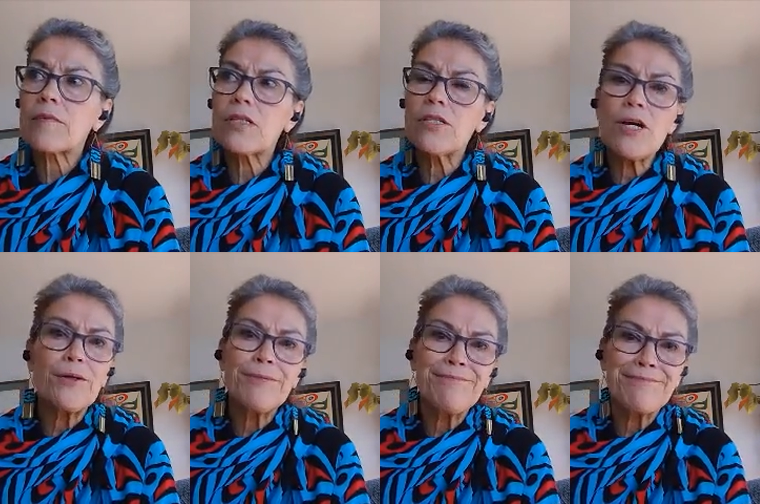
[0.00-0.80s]

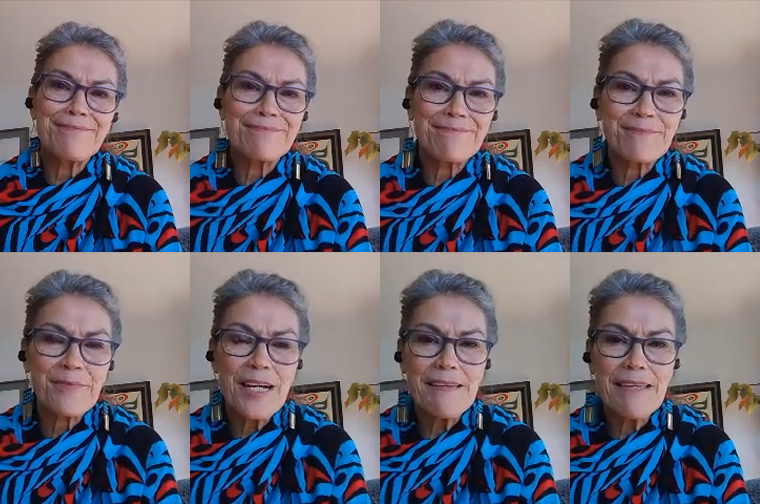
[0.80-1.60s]
so
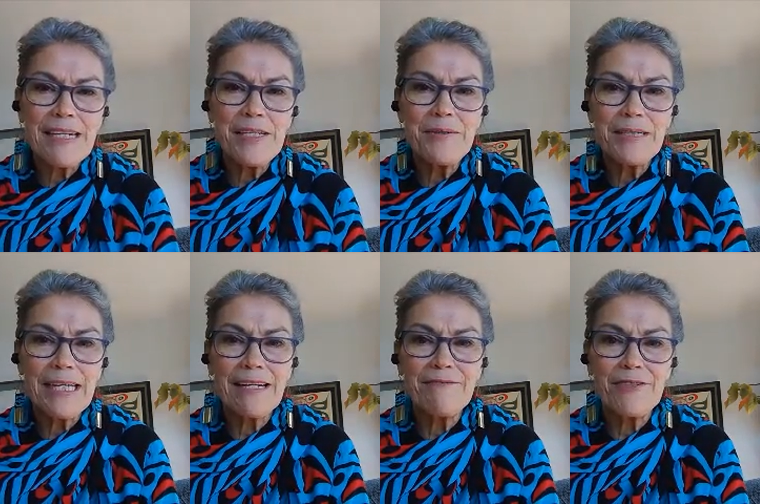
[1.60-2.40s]
I thank you
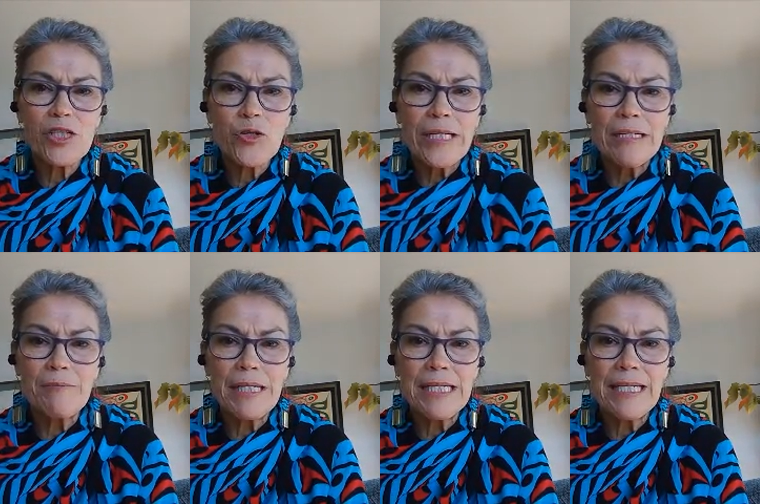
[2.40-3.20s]
again for joining
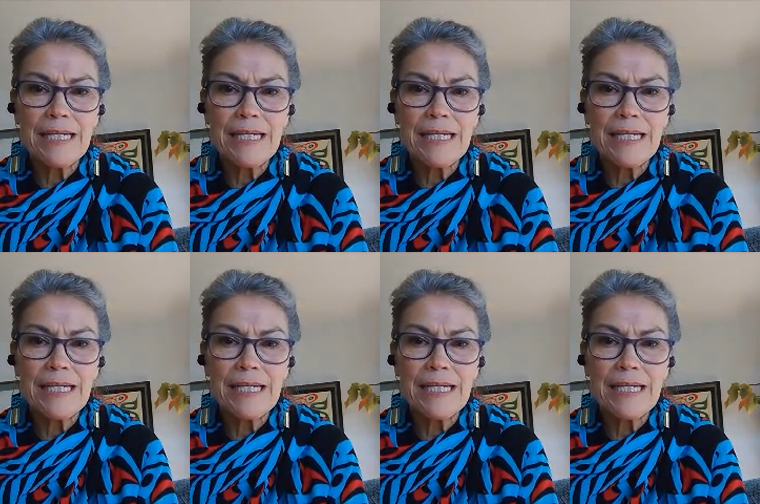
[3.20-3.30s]
me,